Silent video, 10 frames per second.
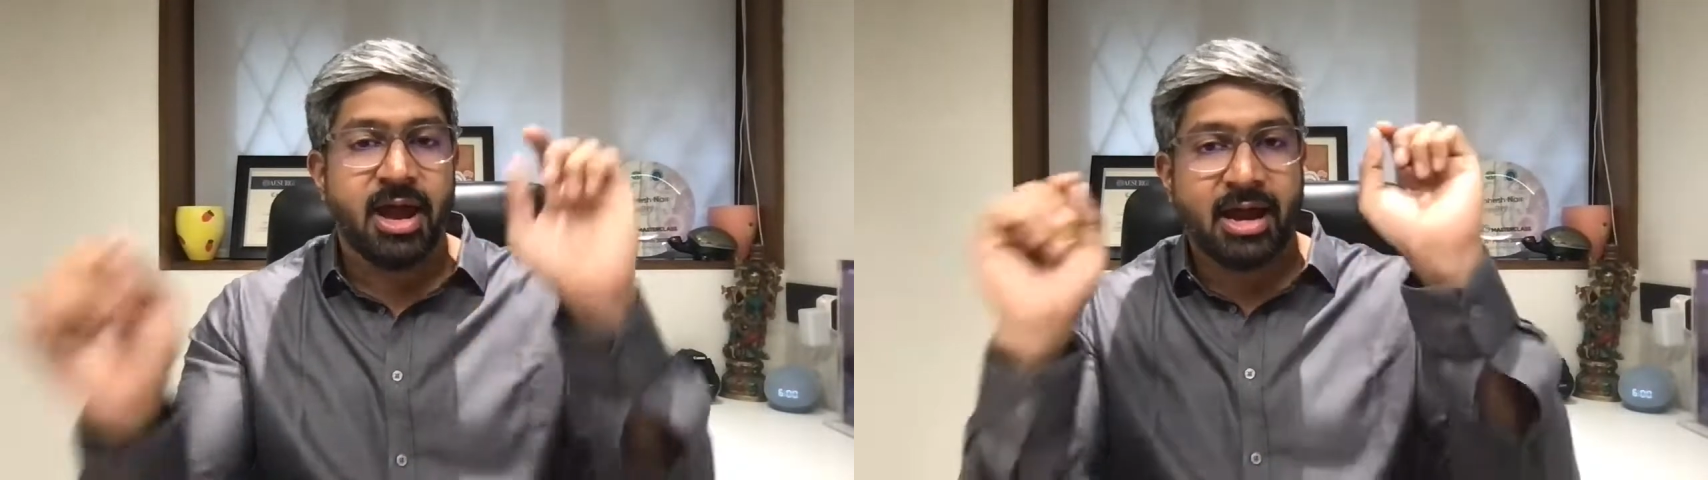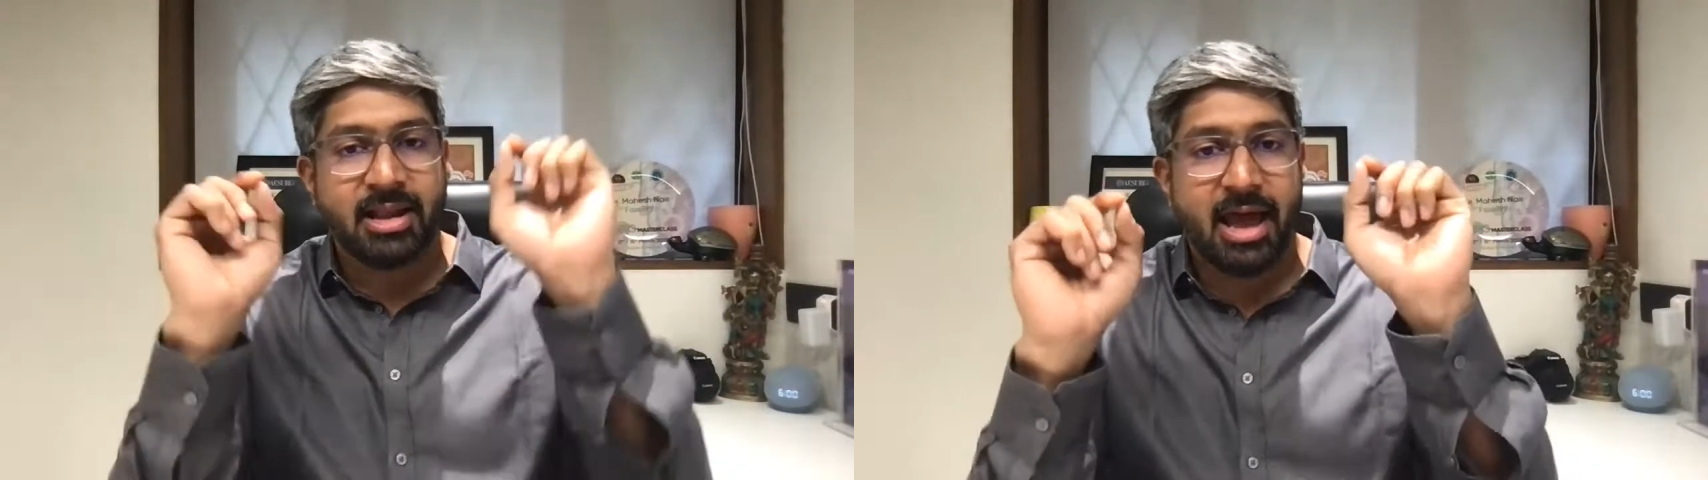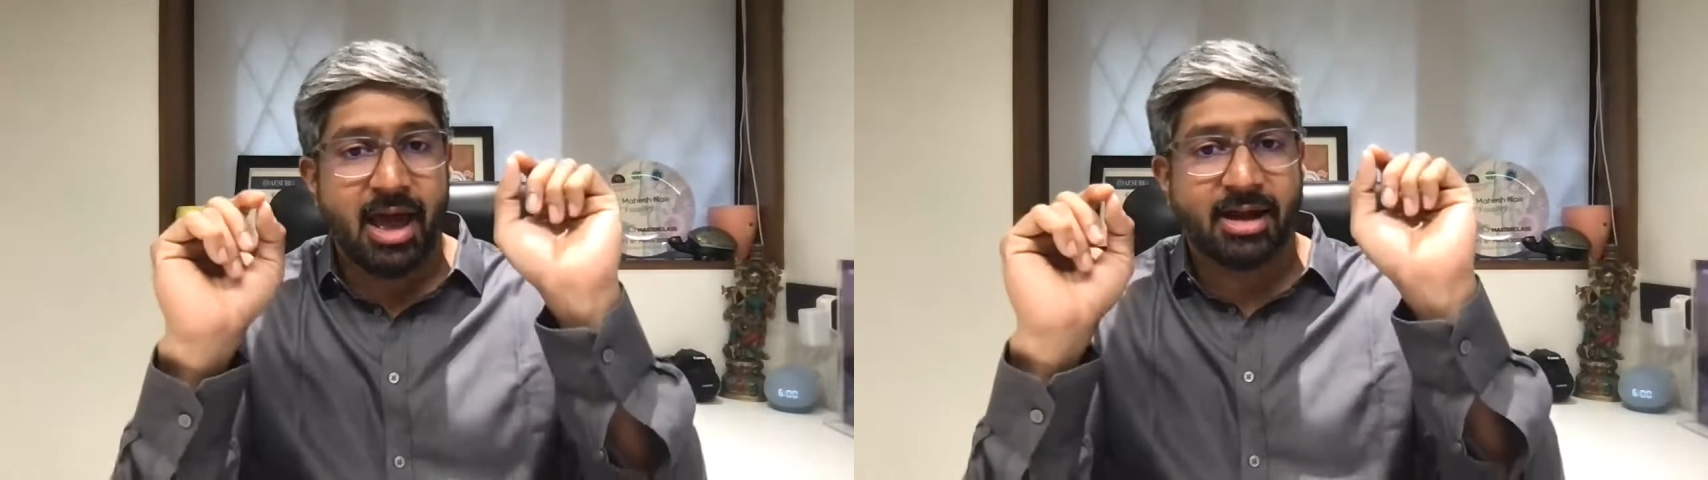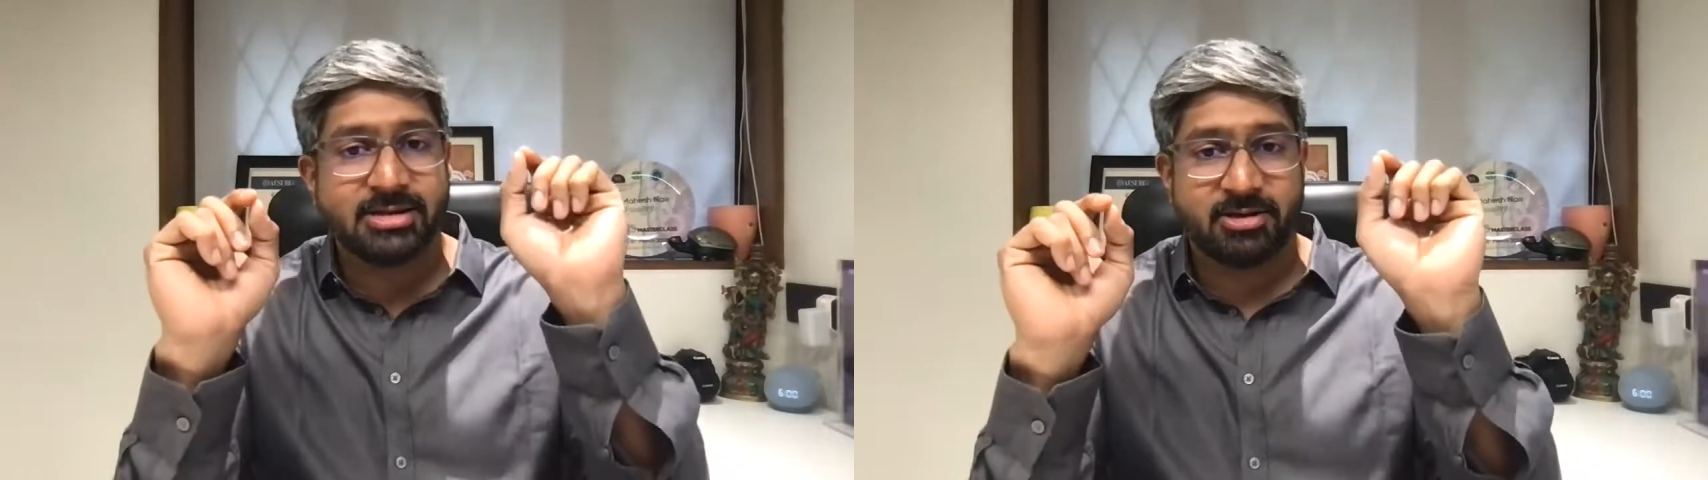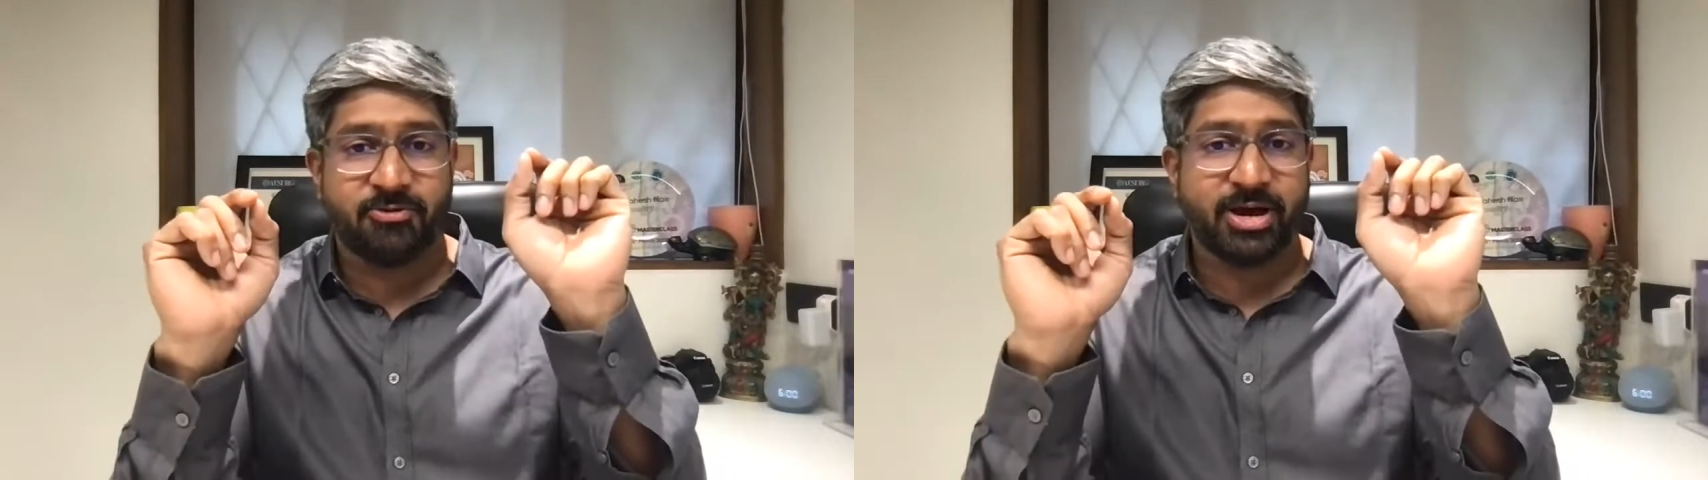and the hair are
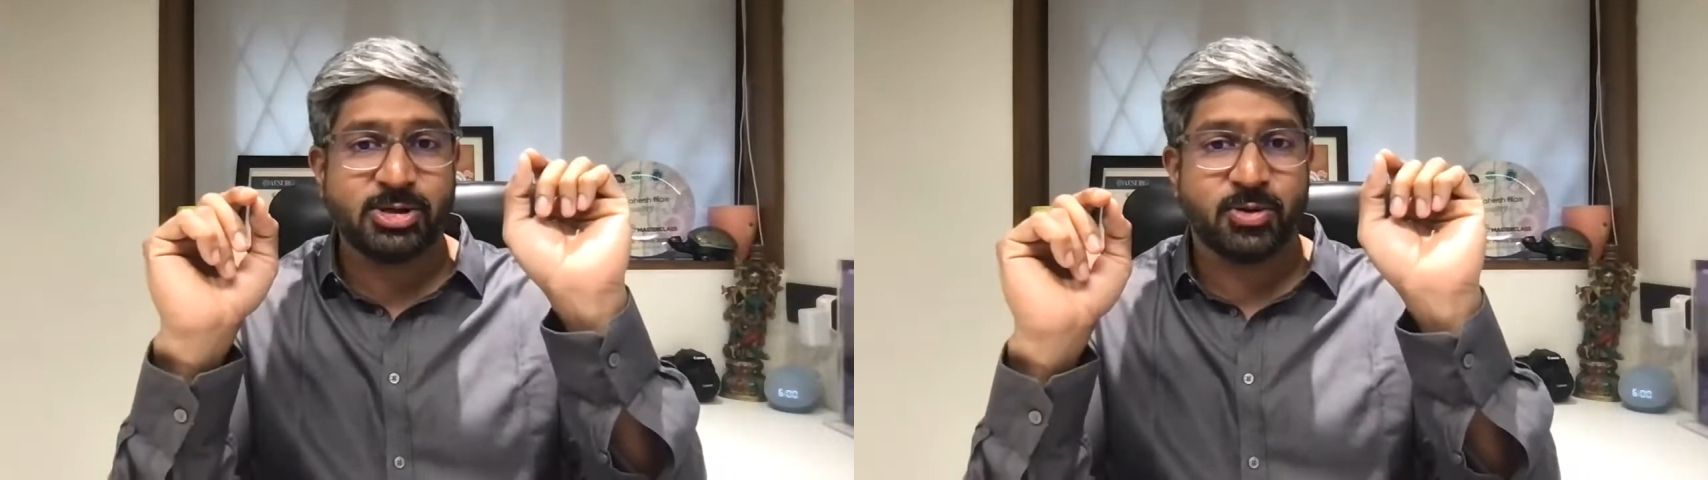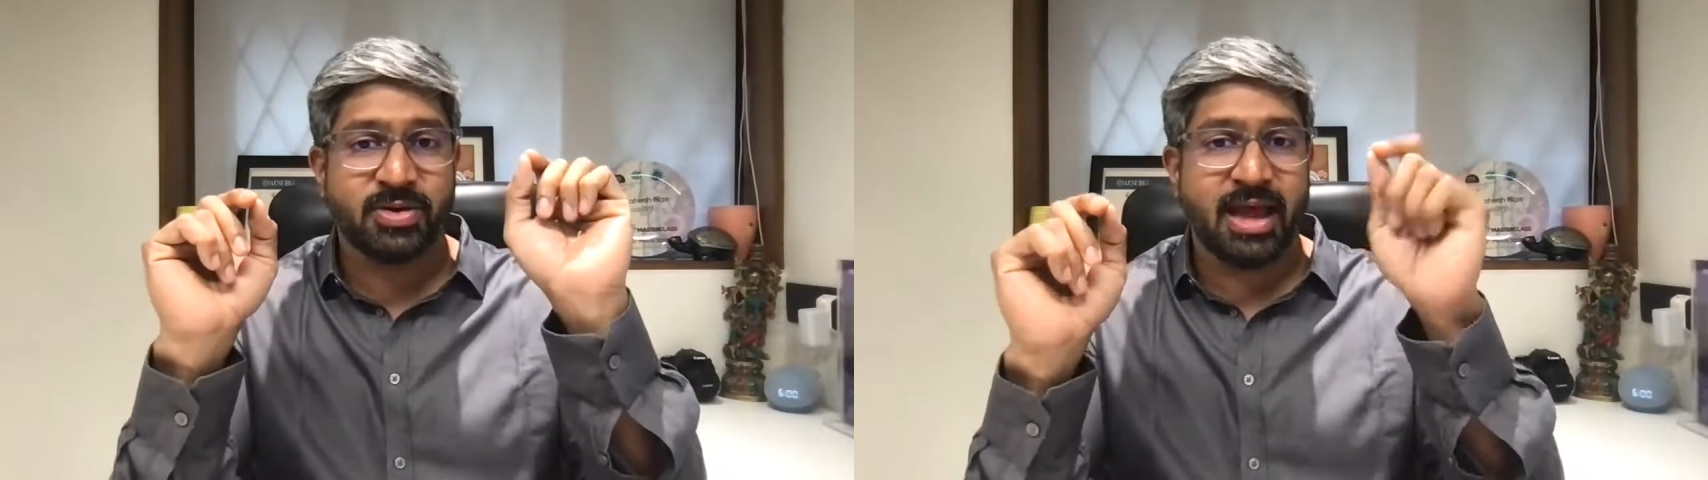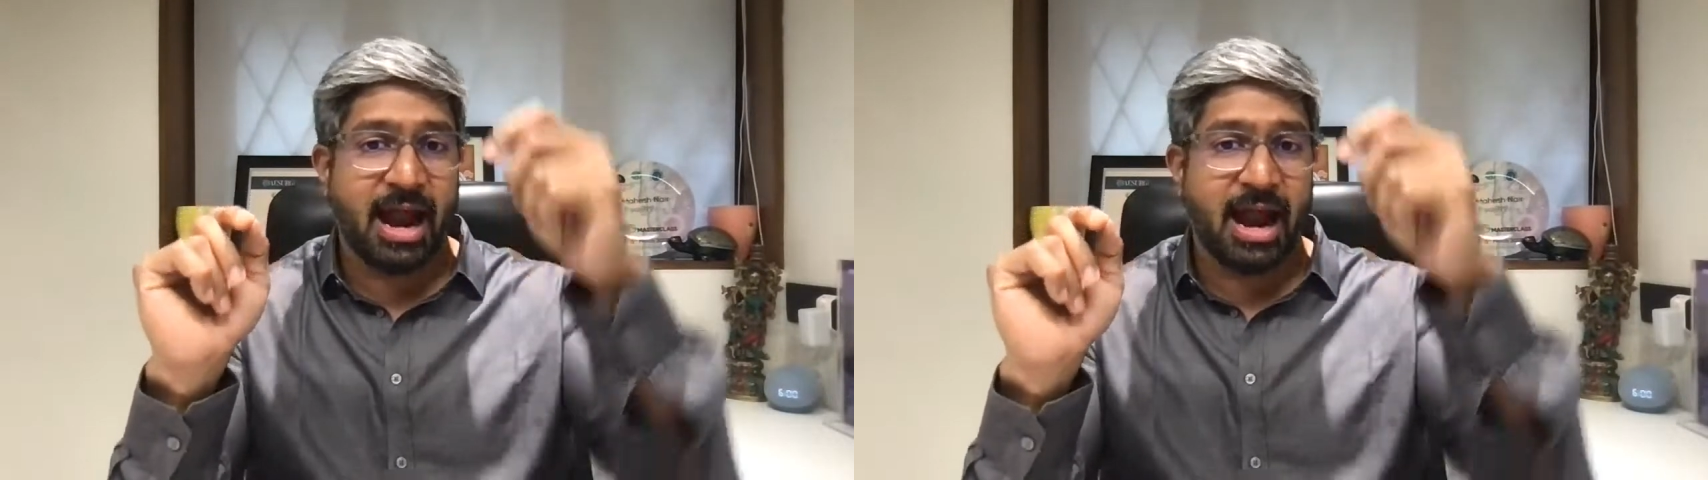just fresh over there,